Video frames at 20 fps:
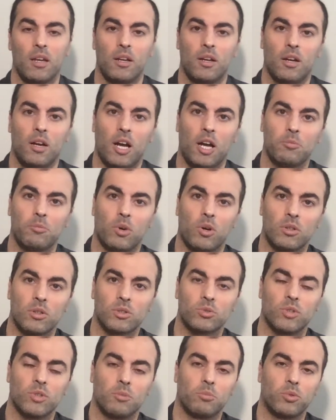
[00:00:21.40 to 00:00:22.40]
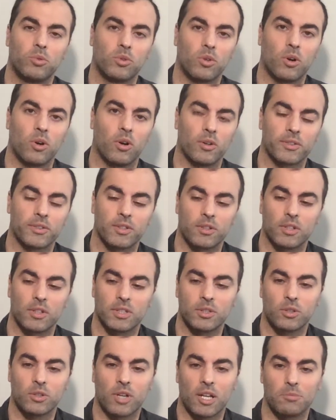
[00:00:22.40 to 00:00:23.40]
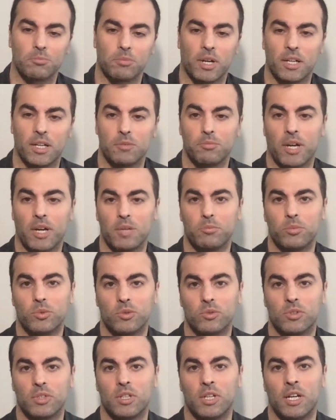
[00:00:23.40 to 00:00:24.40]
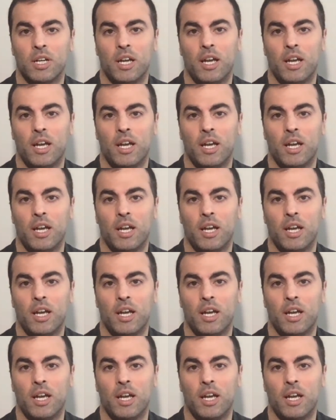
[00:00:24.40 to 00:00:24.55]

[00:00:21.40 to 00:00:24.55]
I'm also a book author. You can buy my book,